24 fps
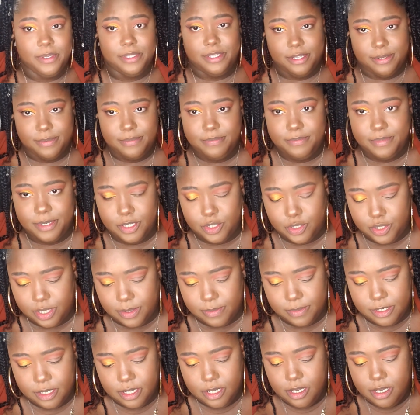the picture up.
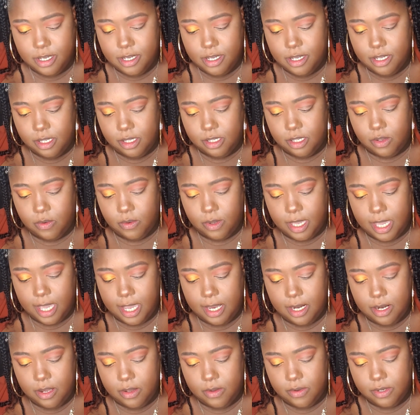So
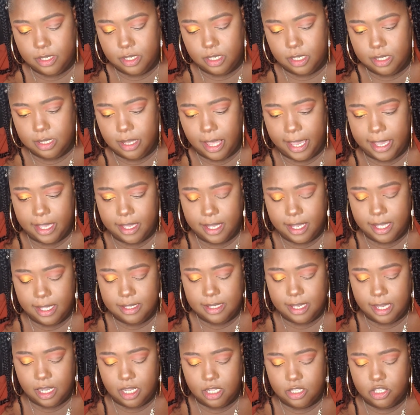Kano is this like, it's
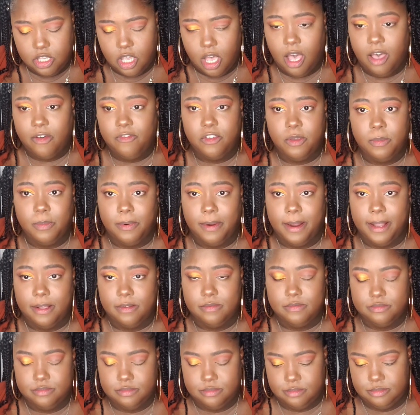like a toffee brown,
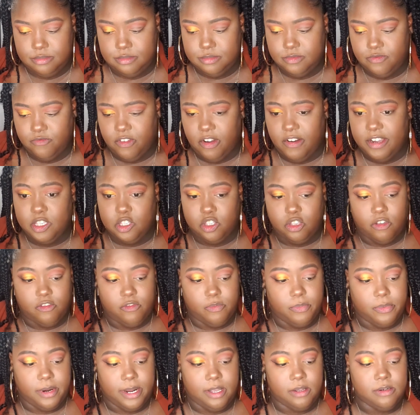very soft
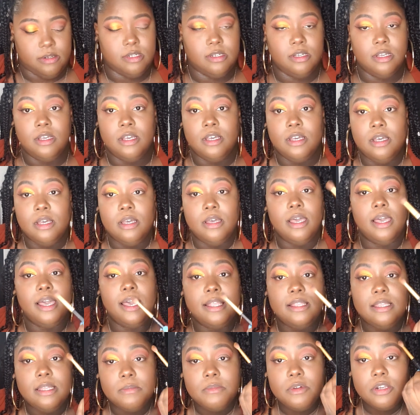brown, and
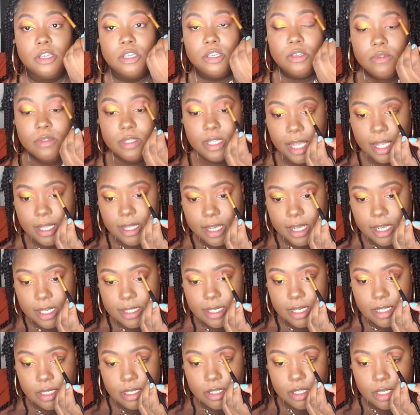then I'm gonna use that, like I said,
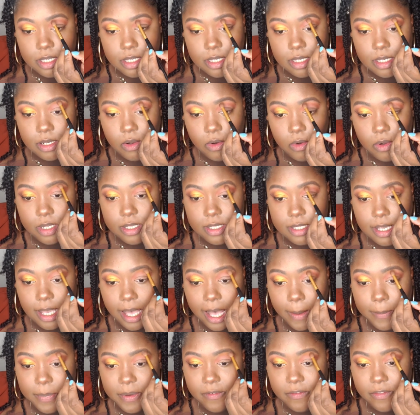to just on
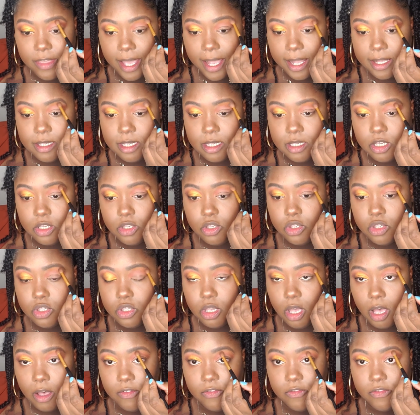top of that to just
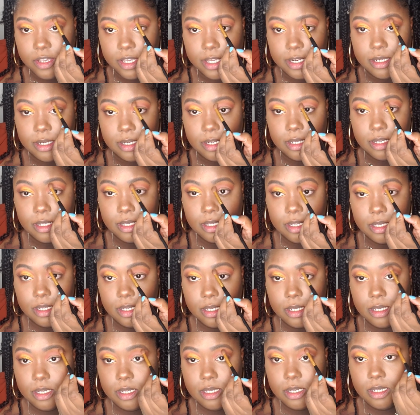soften
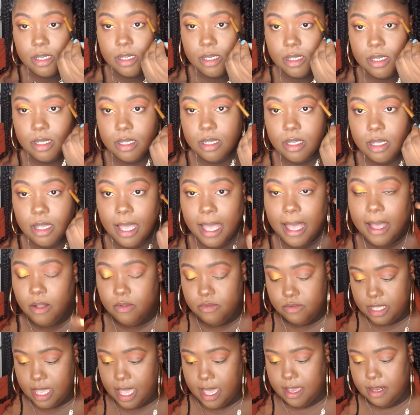out
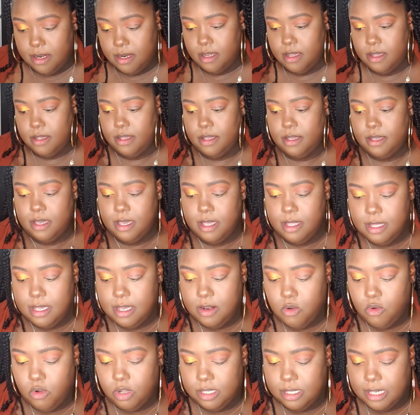that. And then
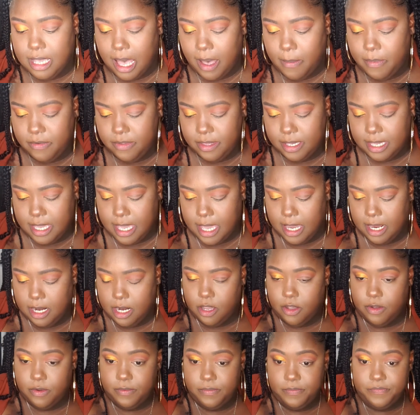on top of the
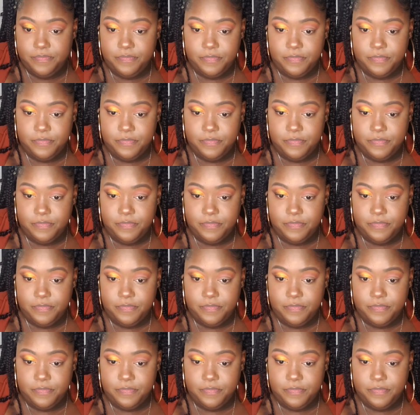Kano,